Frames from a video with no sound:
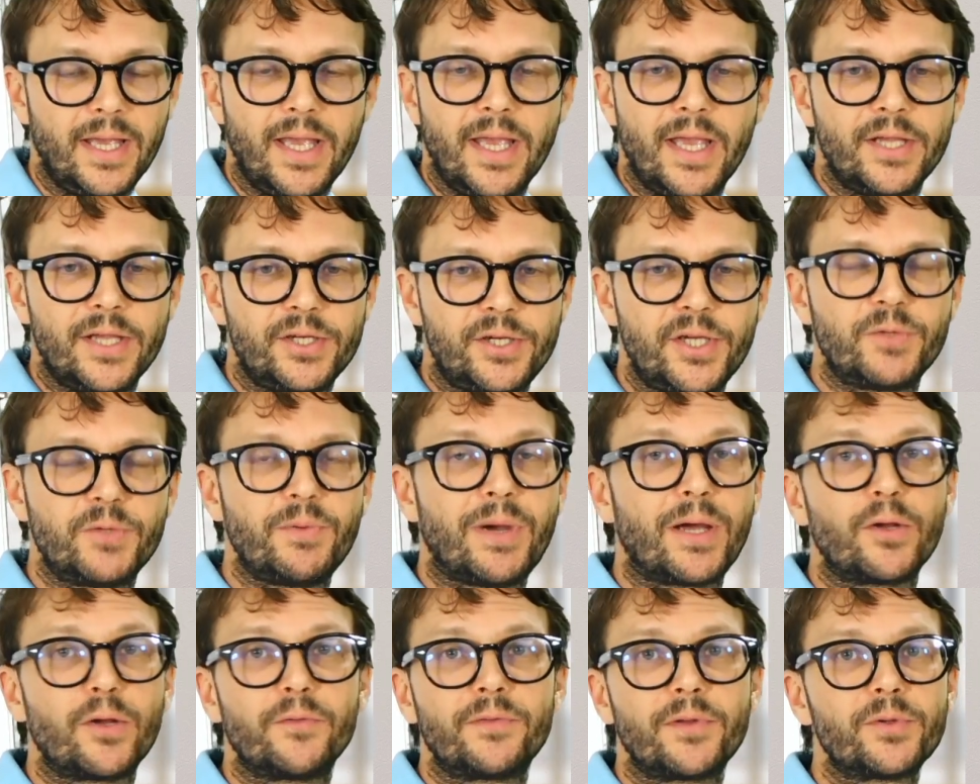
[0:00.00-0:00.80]
She's one
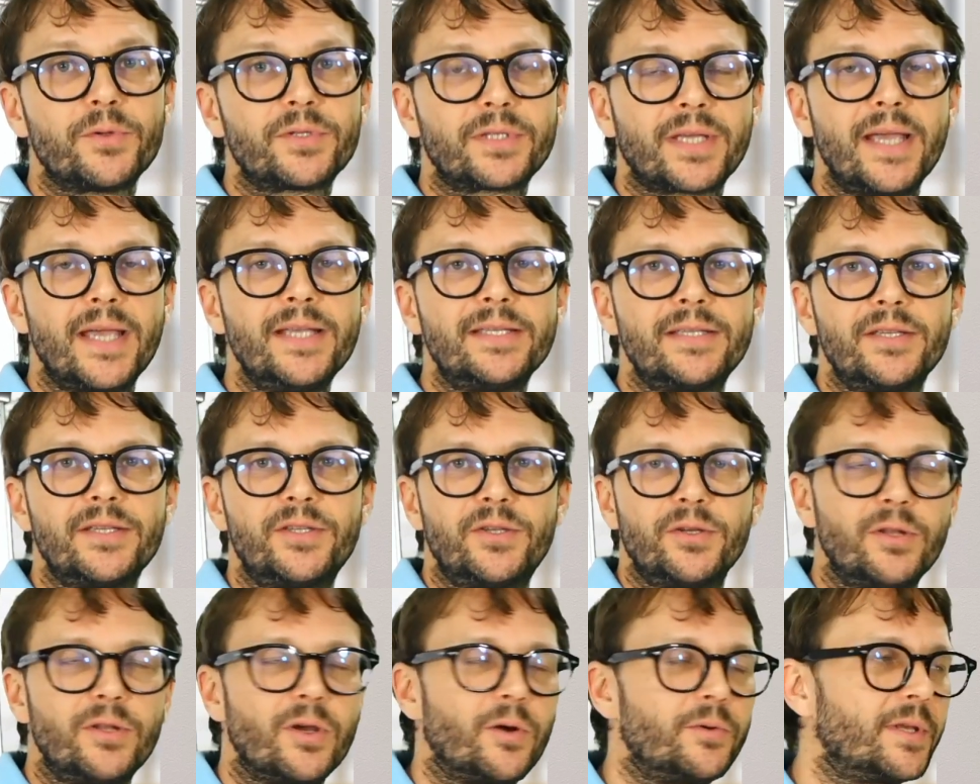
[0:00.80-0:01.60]
of those cases, you
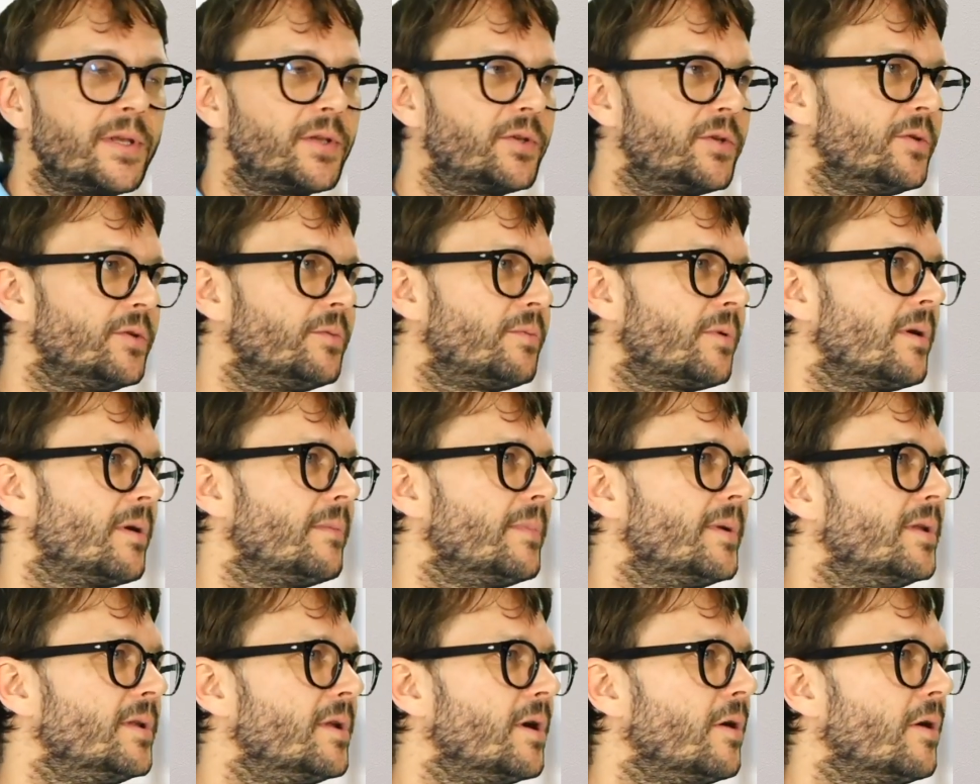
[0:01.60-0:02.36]
know, that you probably know,